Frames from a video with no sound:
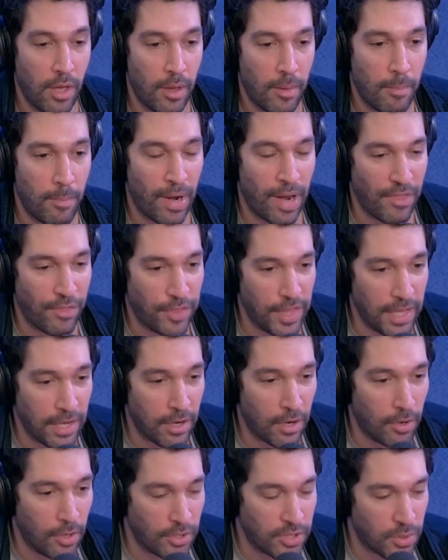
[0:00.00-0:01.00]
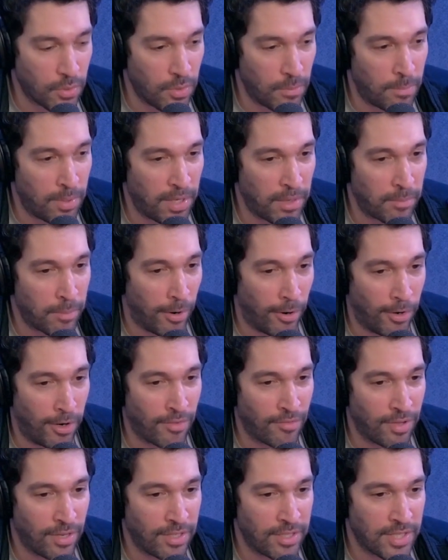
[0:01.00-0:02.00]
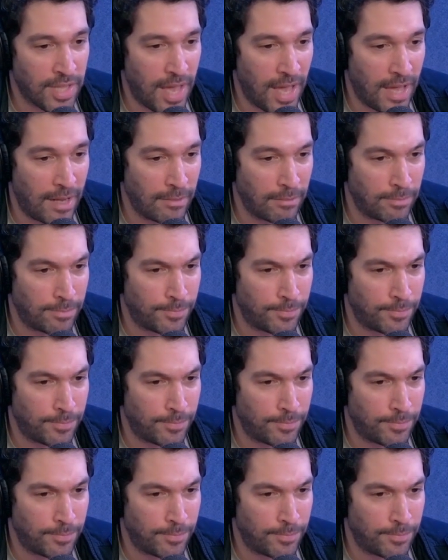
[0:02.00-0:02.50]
But I think also a big part of it is that